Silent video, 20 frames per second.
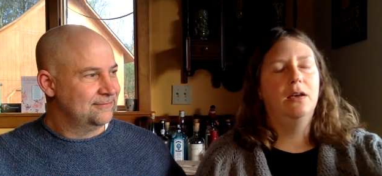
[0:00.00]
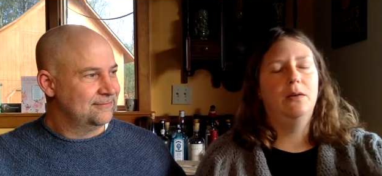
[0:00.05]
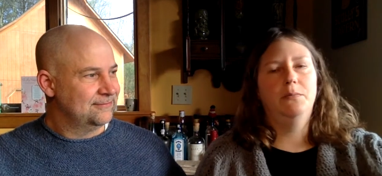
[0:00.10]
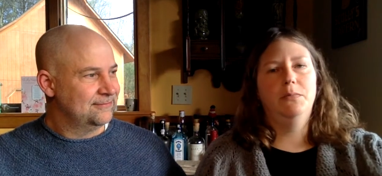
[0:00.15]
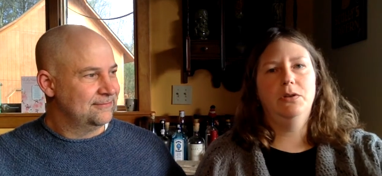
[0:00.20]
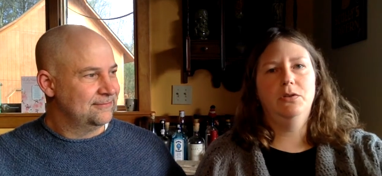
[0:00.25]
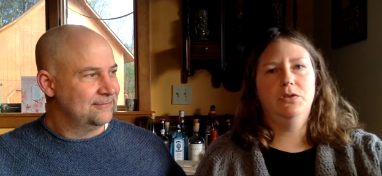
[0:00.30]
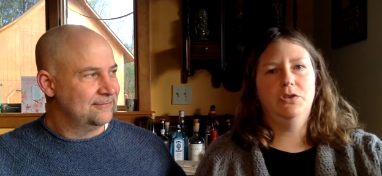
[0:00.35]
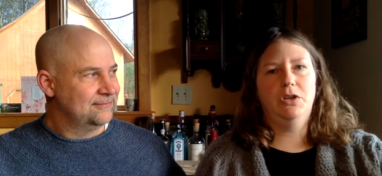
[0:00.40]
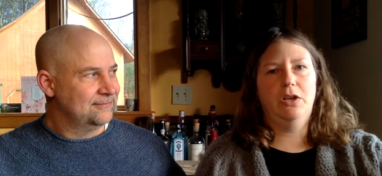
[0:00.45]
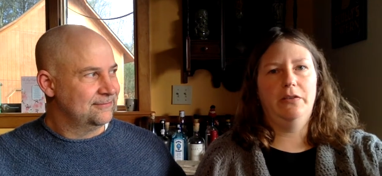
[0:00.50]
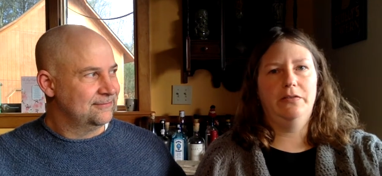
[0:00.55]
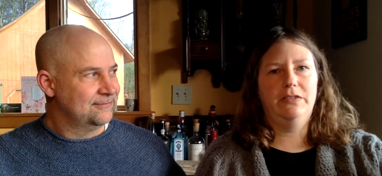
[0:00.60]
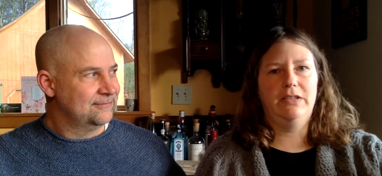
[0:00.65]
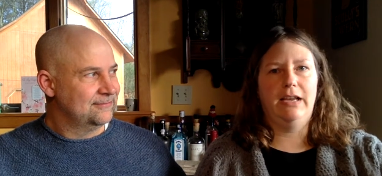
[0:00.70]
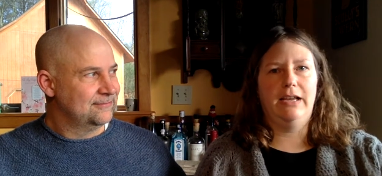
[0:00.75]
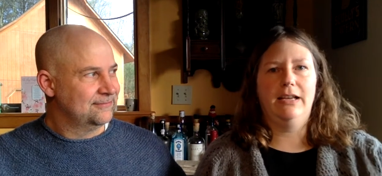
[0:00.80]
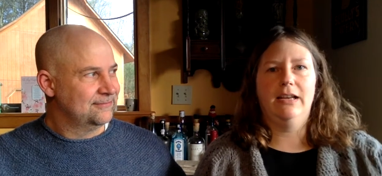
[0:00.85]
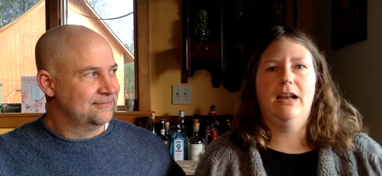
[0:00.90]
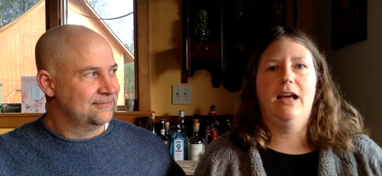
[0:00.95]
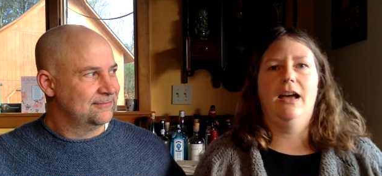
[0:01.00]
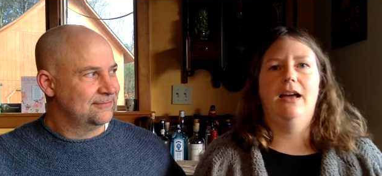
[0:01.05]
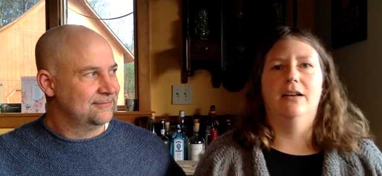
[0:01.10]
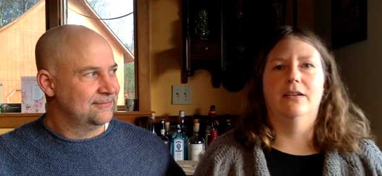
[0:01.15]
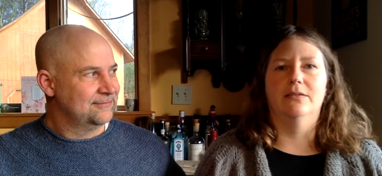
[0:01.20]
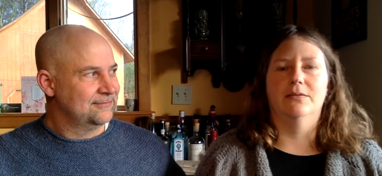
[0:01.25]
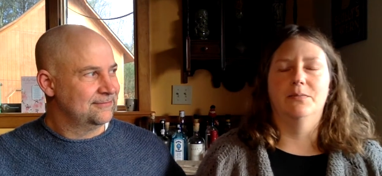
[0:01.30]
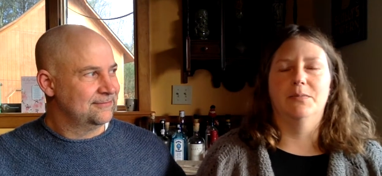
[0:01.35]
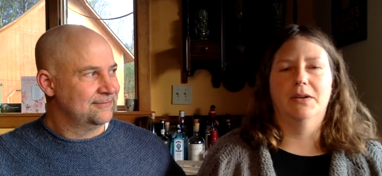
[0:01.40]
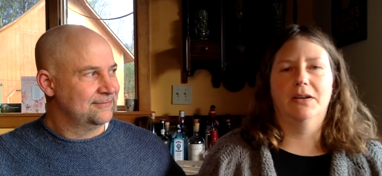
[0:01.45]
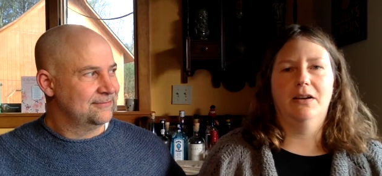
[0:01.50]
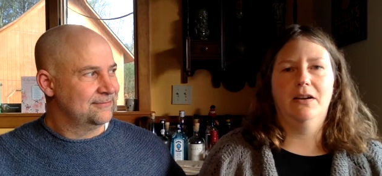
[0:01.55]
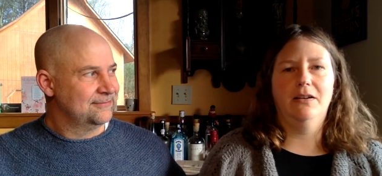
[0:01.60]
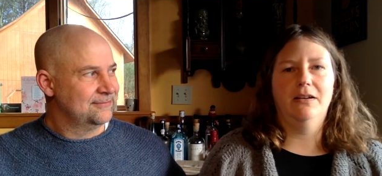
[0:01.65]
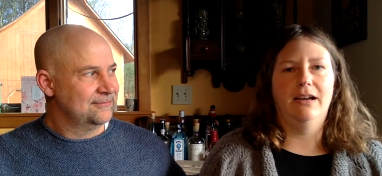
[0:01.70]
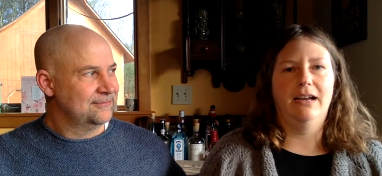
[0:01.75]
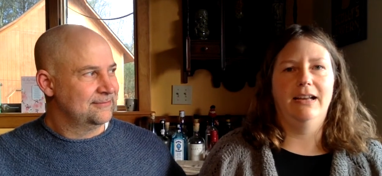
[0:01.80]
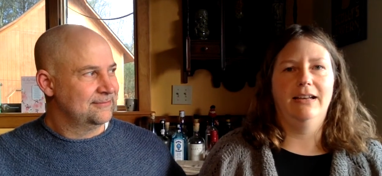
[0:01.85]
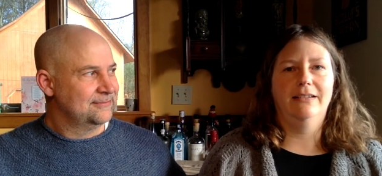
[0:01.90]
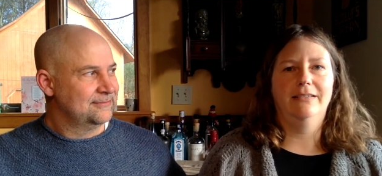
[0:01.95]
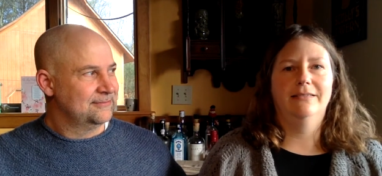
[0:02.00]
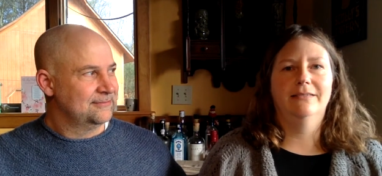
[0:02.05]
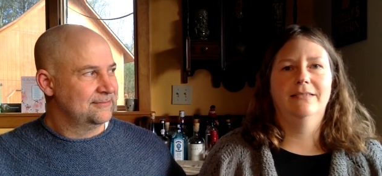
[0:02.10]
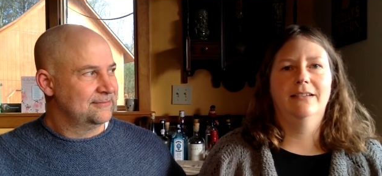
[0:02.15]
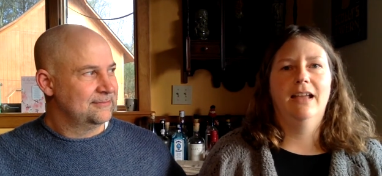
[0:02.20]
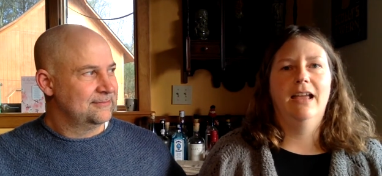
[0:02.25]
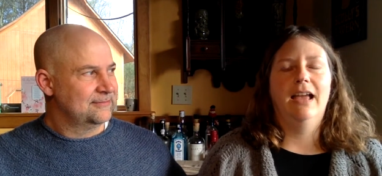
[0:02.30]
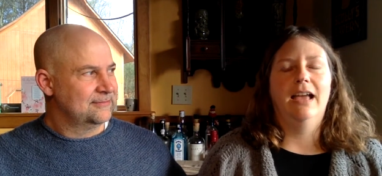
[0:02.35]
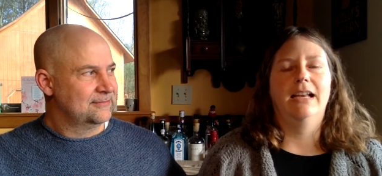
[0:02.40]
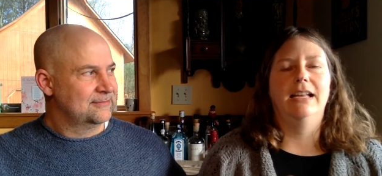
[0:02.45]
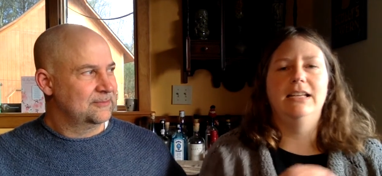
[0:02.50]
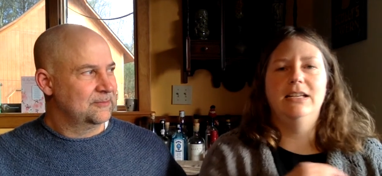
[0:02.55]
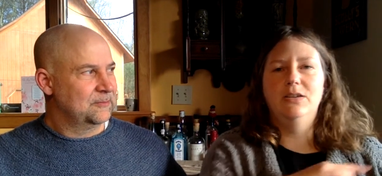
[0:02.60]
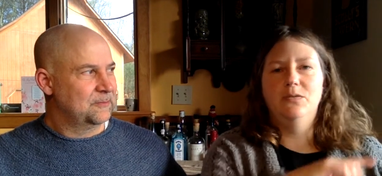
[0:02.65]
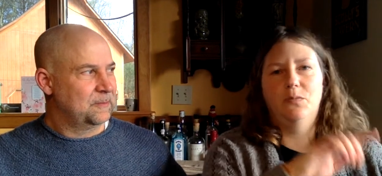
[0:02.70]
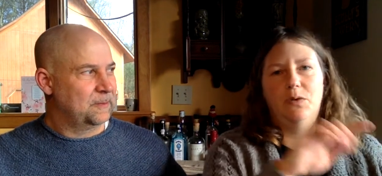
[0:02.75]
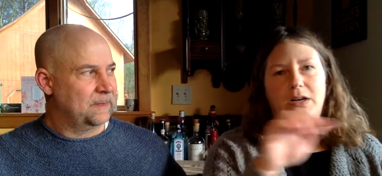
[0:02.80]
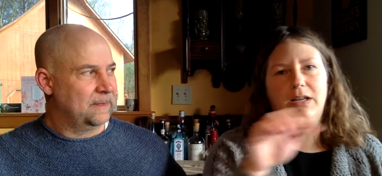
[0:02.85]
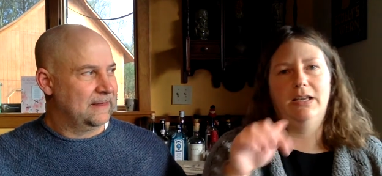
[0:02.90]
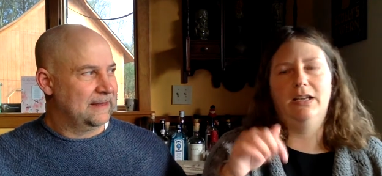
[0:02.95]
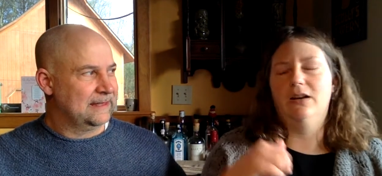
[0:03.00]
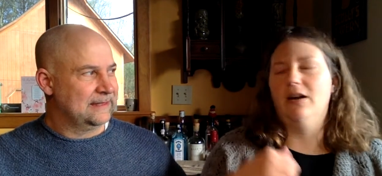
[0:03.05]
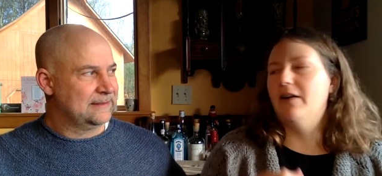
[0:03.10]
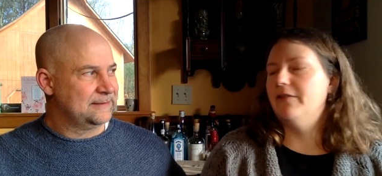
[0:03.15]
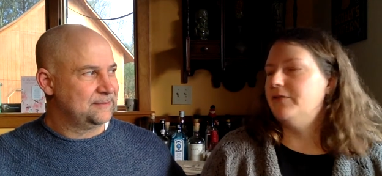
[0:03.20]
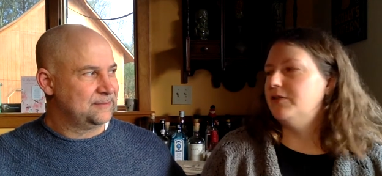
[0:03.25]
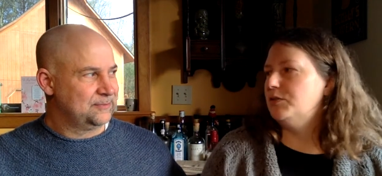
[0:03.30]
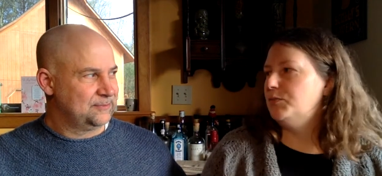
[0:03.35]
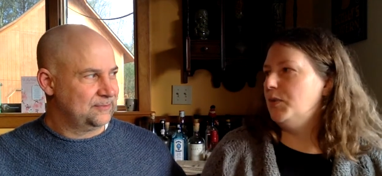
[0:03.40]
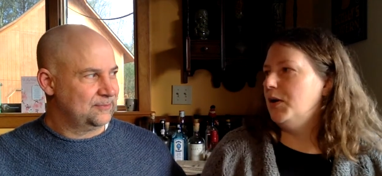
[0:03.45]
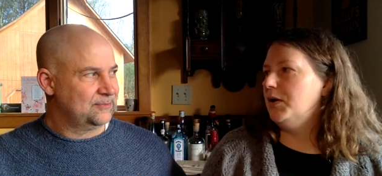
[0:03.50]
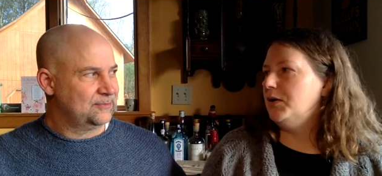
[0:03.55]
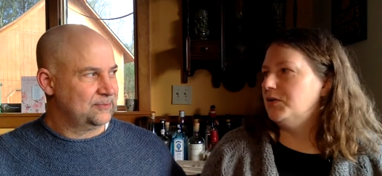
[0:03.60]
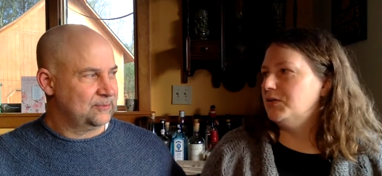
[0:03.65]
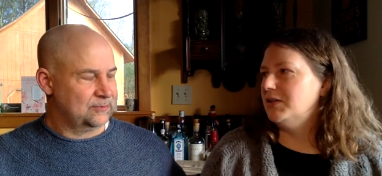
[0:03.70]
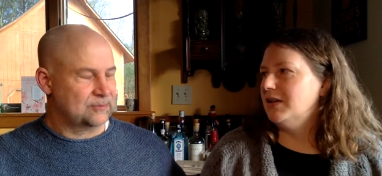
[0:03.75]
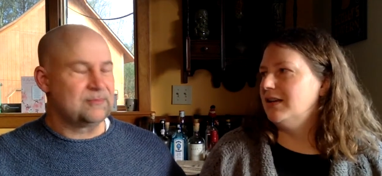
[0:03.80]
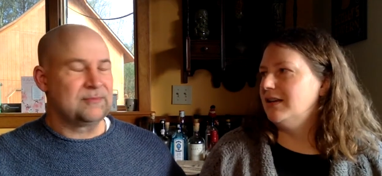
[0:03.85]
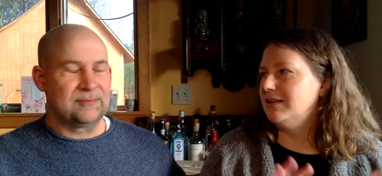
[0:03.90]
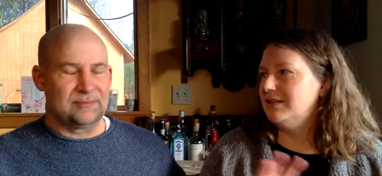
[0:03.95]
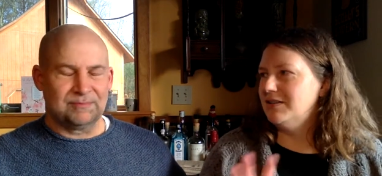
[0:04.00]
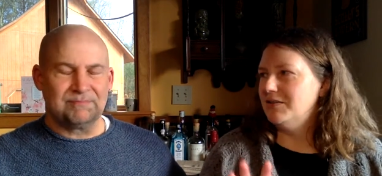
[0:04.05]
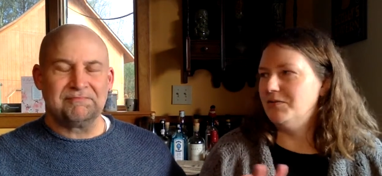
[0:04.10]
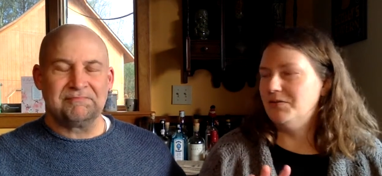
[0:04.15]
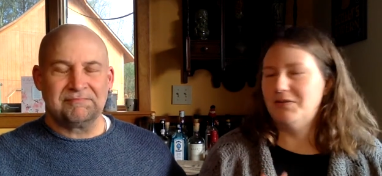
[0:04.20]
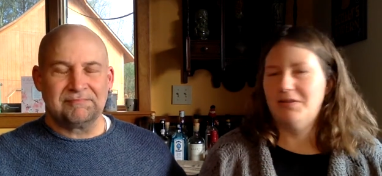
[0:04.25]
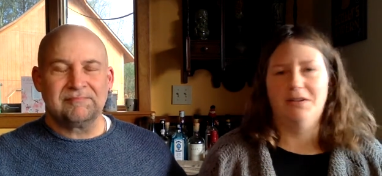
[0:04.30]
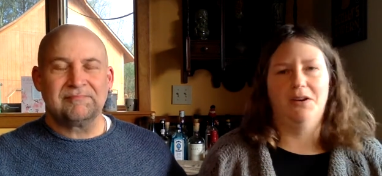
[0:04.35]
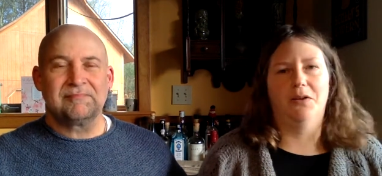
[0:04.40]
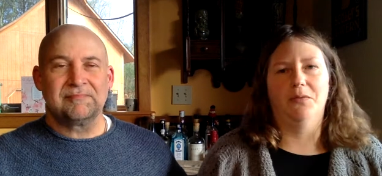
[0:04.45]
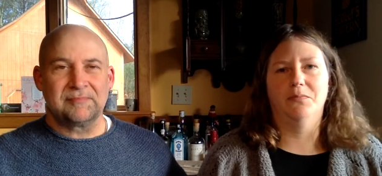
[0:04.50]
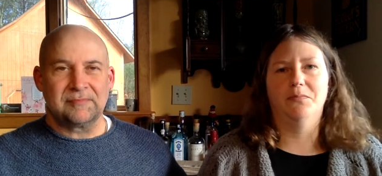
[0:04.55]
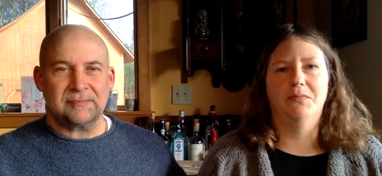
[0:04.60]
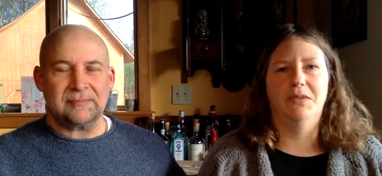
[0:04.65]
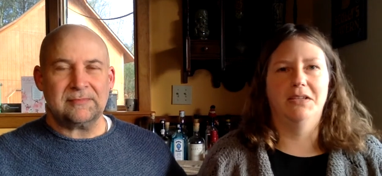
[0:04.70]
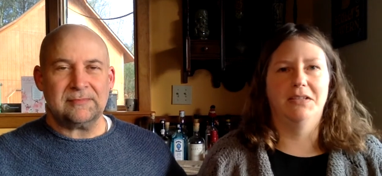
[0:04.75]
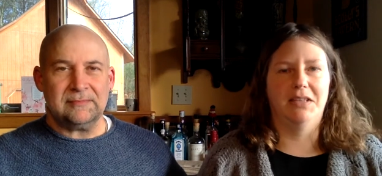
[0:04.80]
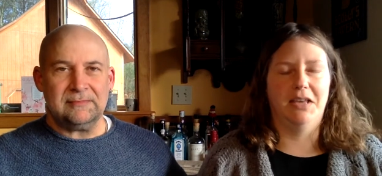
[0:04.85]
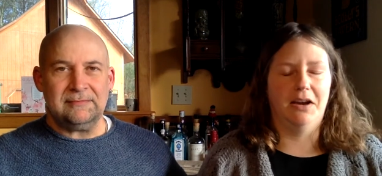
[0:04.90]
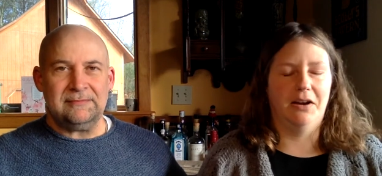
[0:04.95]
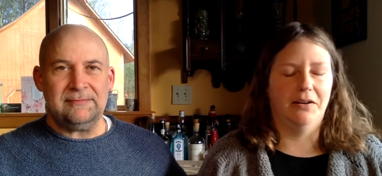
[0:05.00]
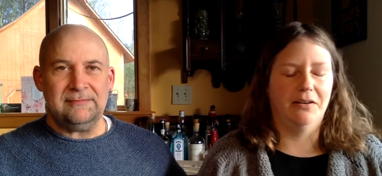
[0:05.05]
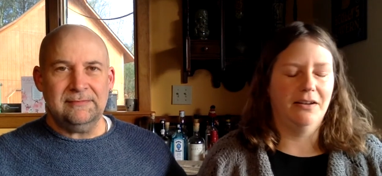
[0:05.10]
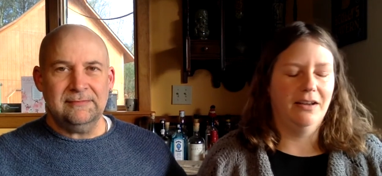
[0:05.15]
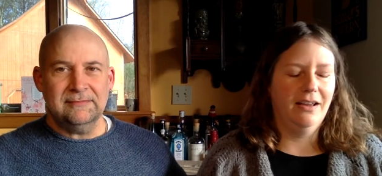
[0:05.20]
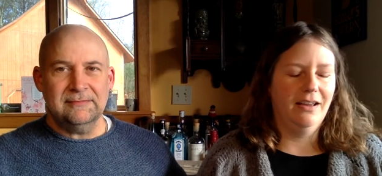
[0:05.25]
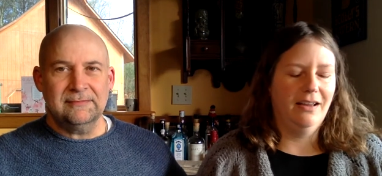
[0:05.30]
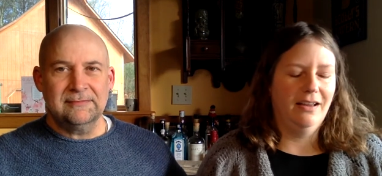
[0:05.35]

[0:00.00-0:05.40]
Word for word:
Speaker 1: middle shelf, second aisle. I'm like, all right. And he didn't want to get off his post. I guess he was, you know, he's there.